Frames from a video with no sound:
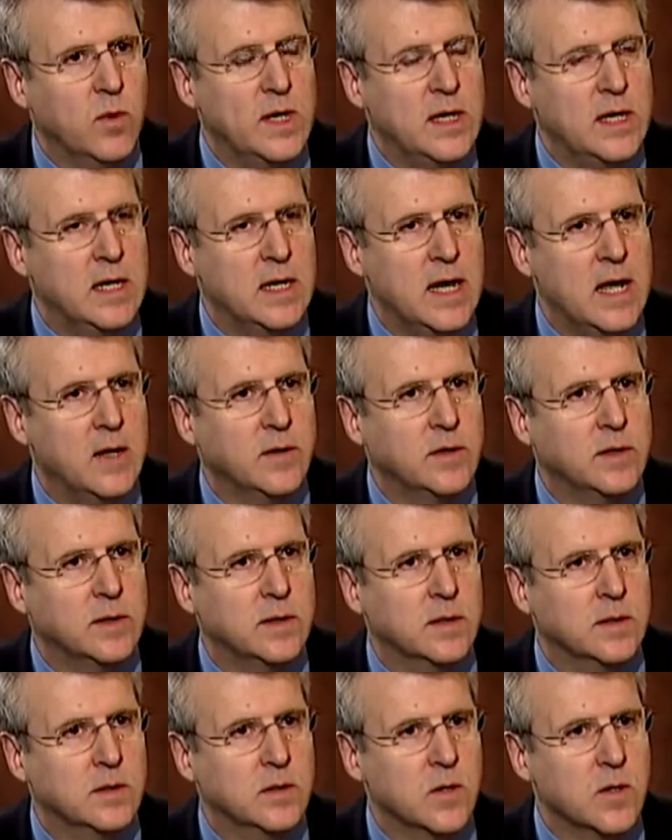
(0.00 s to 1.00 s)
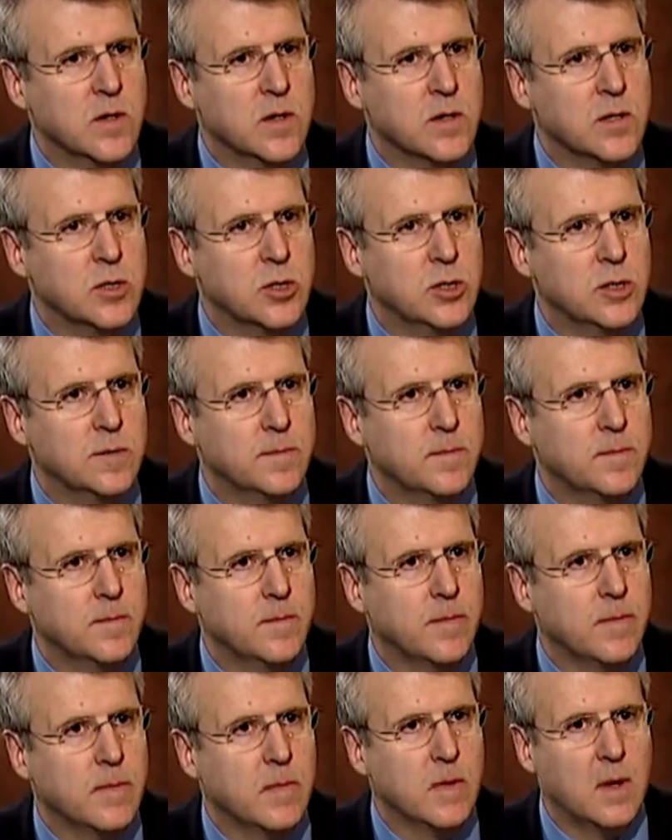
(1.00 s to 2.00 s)
when he announces the surge,
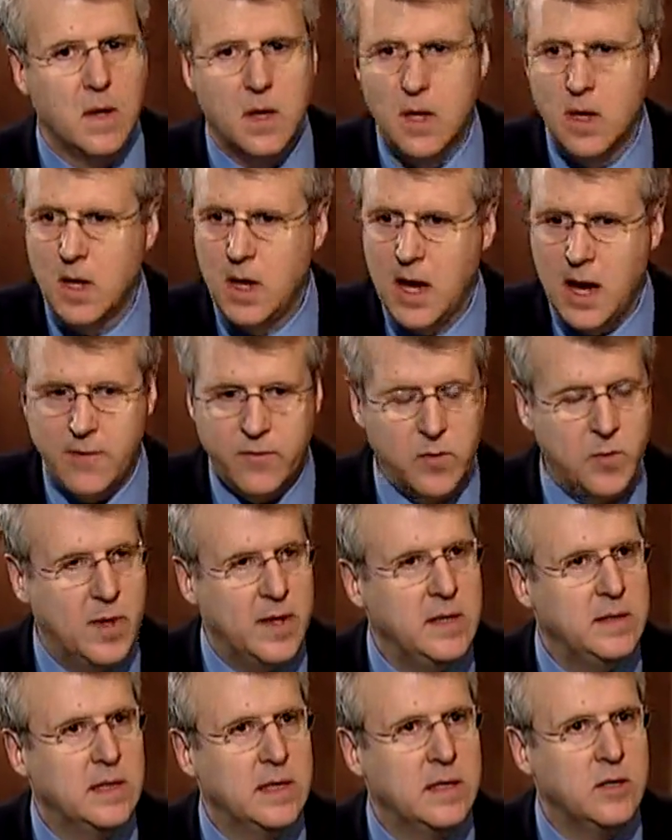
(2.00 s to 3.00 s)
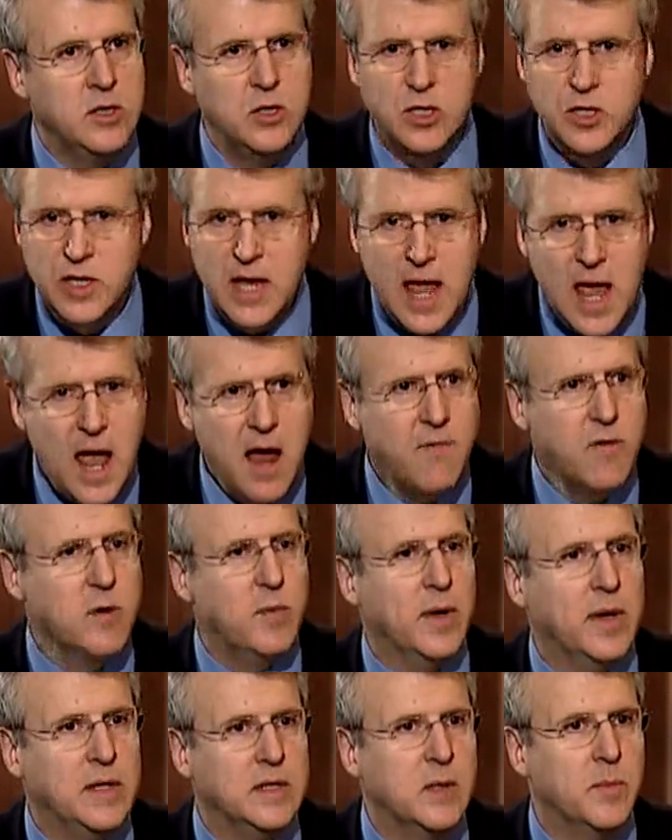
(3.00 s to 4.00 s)
everybody's
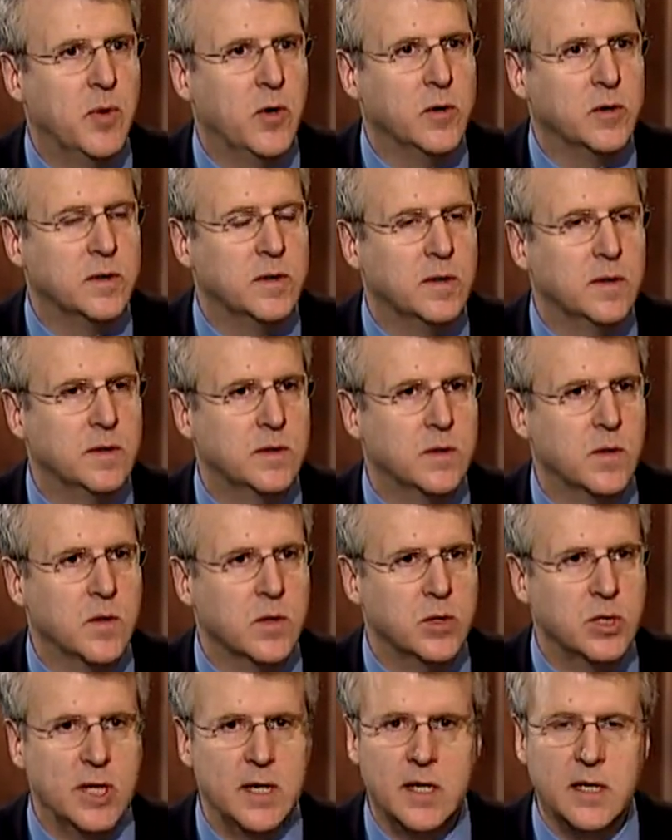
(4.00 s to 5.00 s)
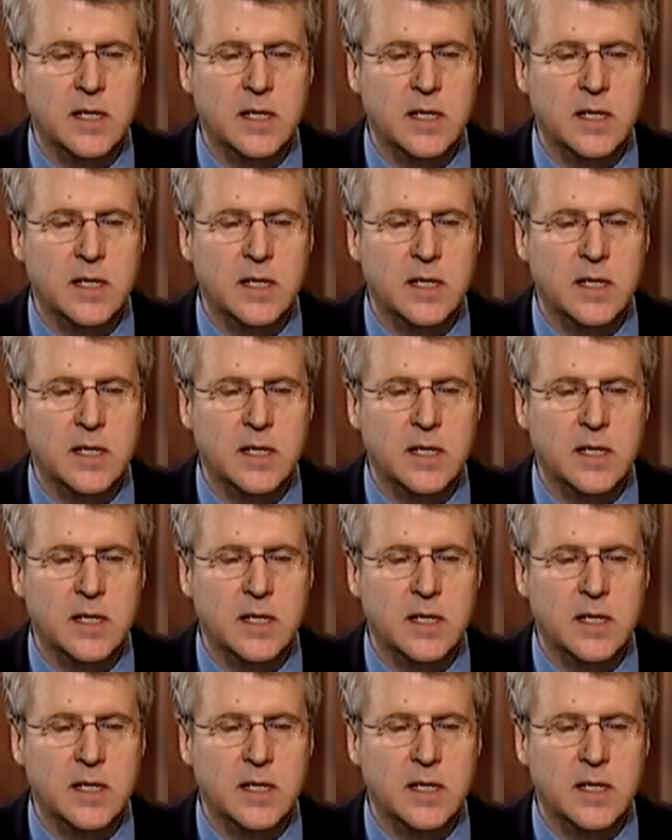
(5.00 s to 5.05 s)
opposed to the surge, and